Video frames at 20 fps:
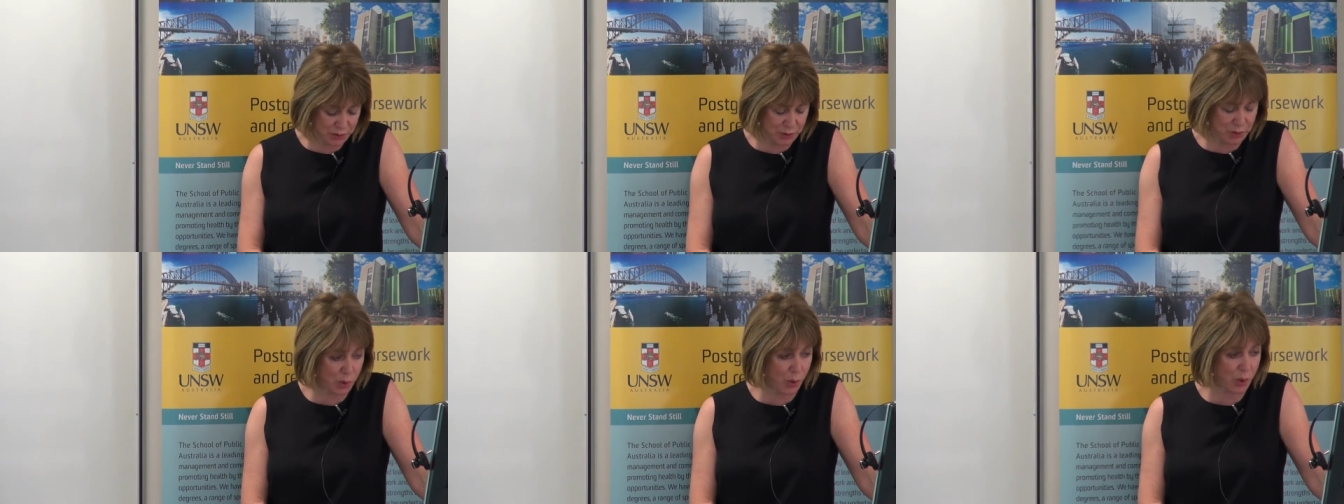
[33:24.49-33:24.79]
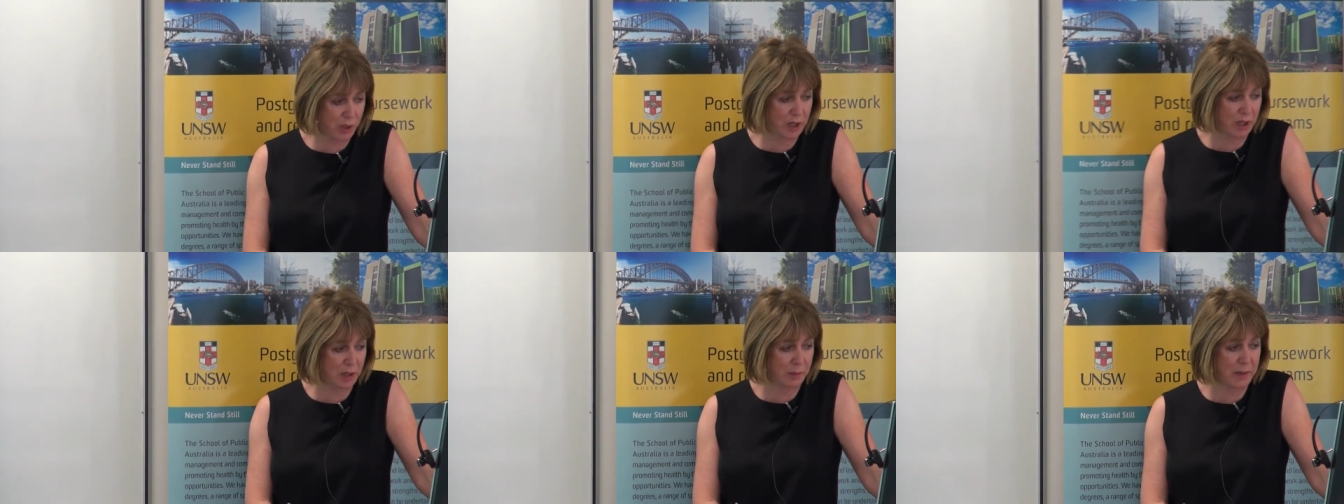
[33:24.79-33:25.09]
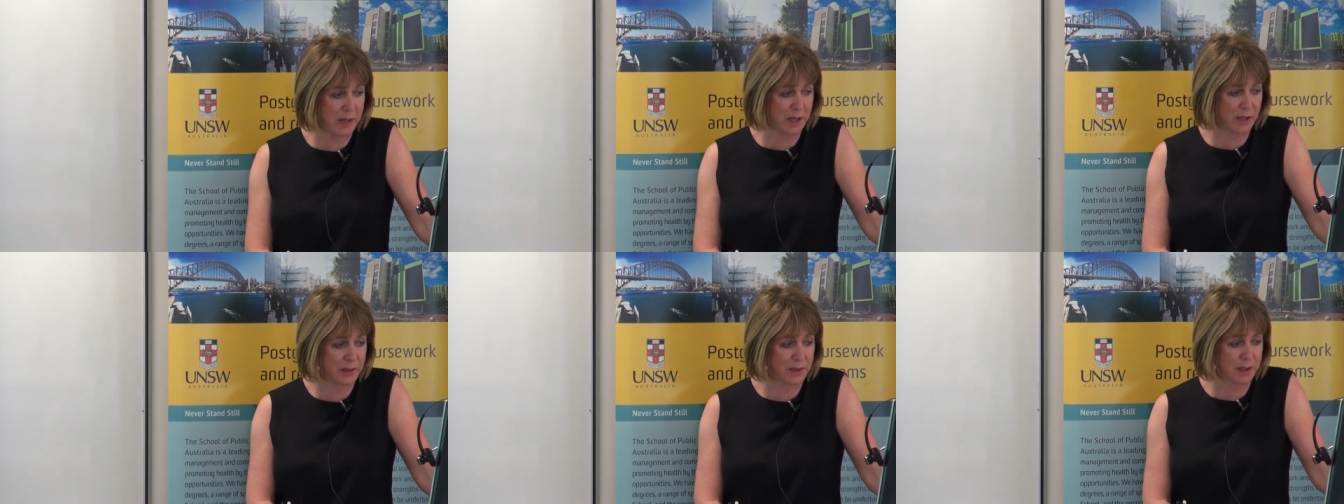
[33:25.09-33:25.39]
talking
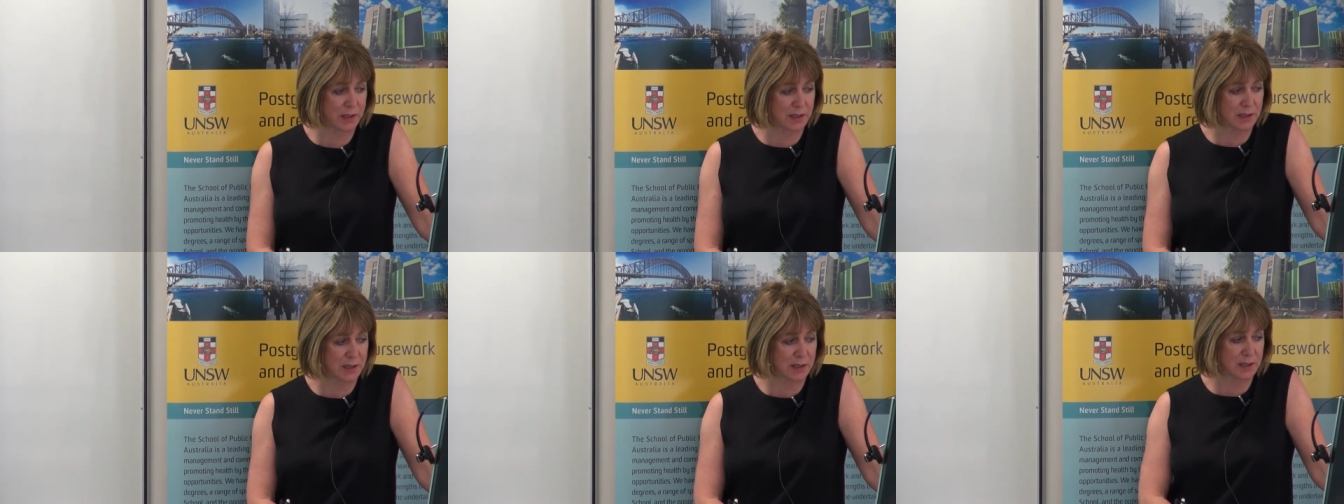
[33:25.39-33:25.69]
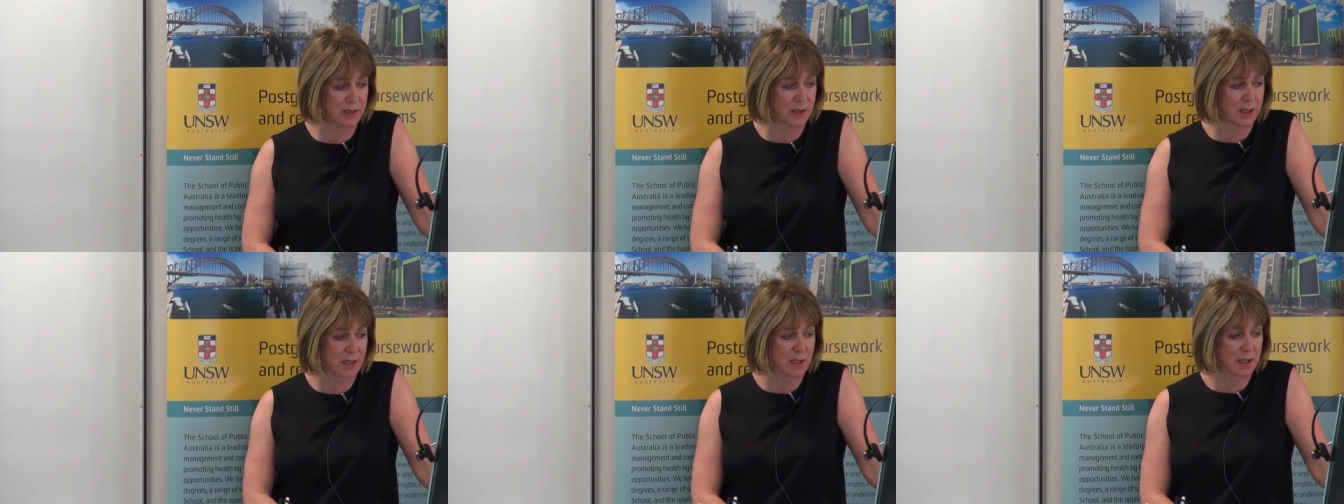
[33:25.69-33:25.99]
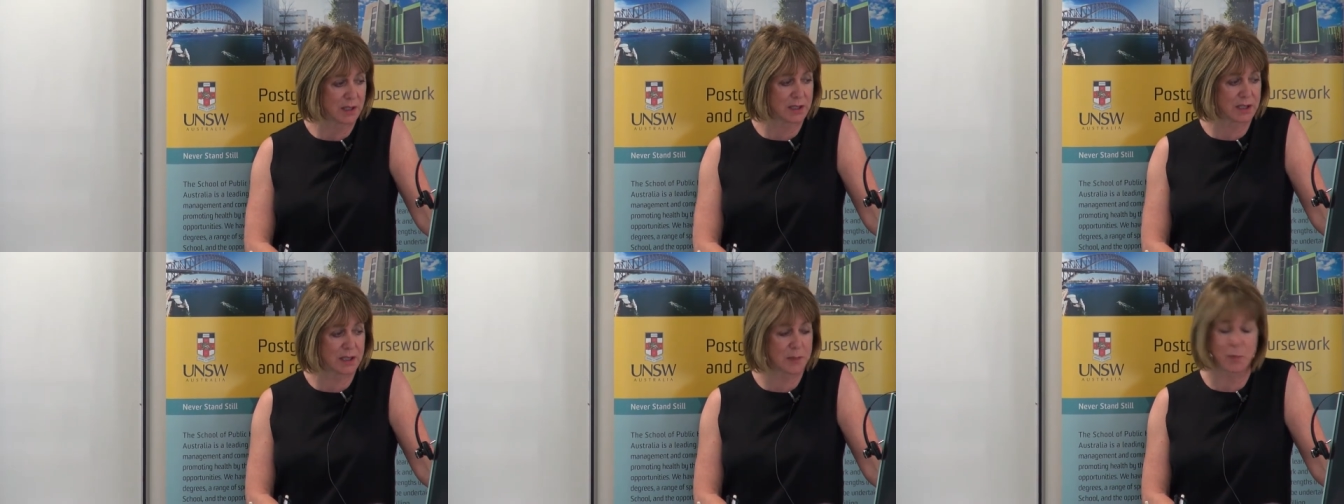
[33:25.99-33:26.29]
about the,
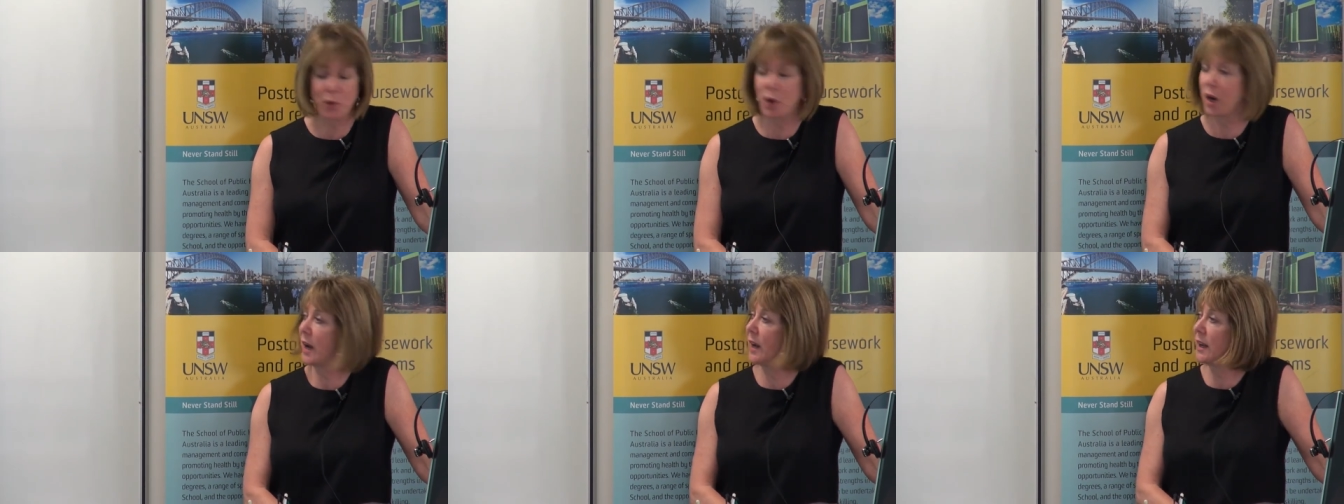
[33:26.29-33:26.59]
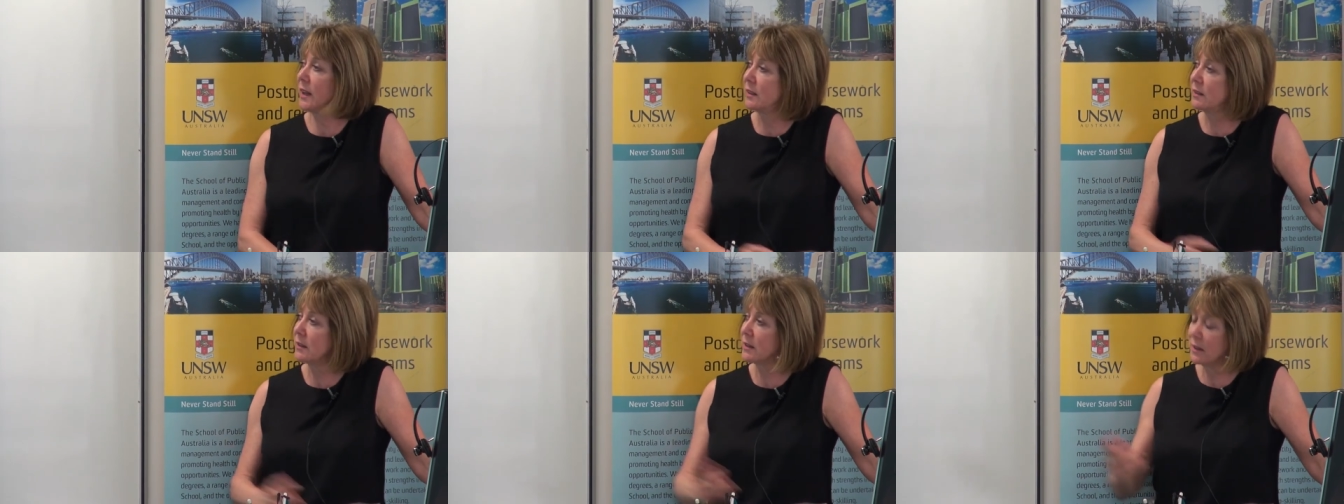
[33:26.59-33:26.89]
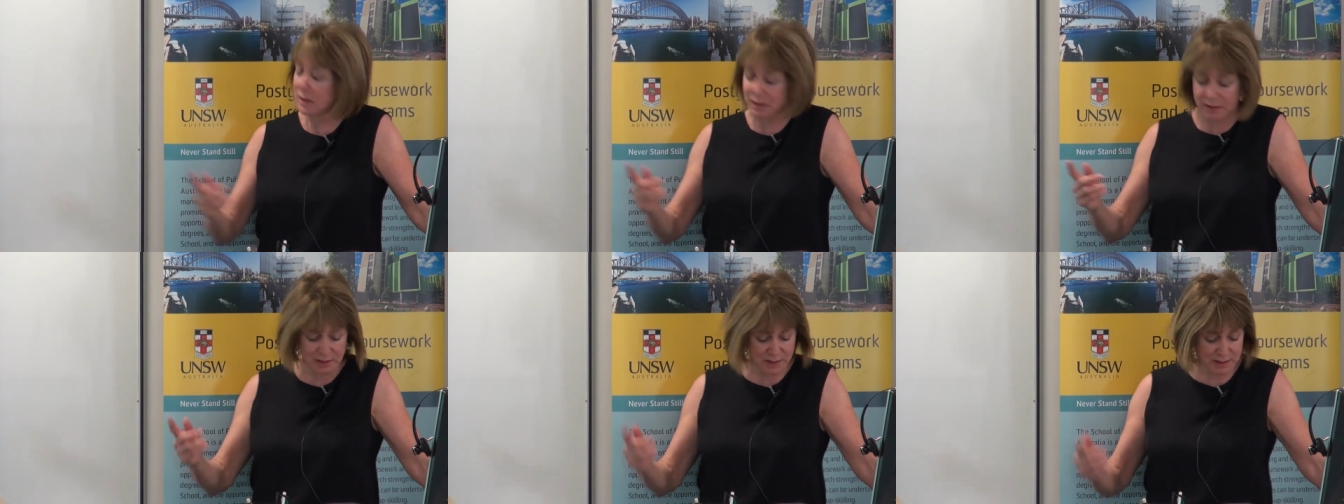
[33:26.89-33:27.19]
the spray and
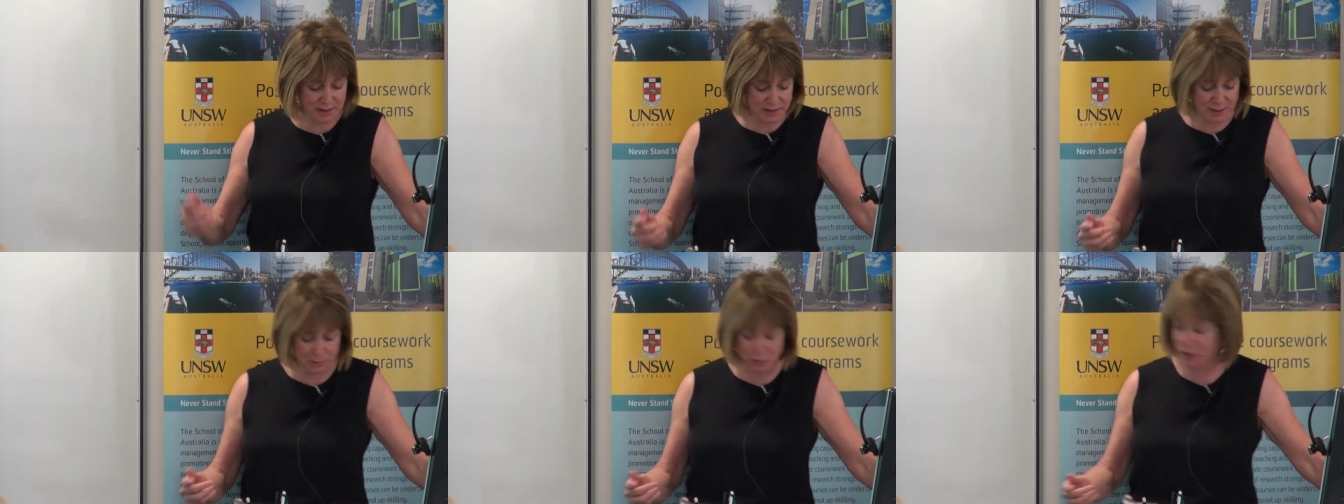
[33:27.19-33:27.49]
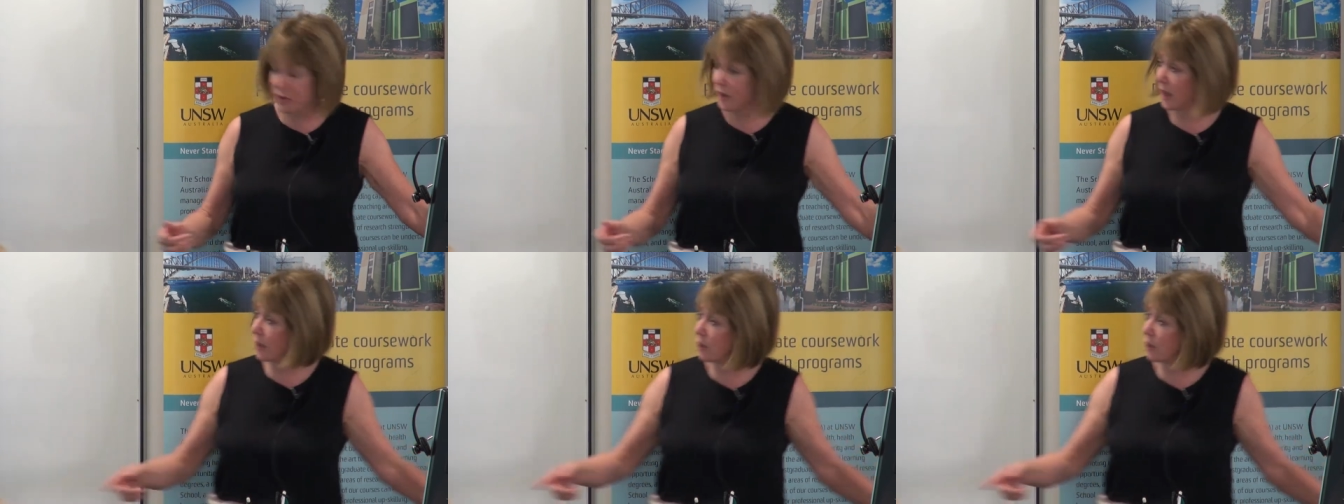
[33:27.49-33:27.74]
this is what they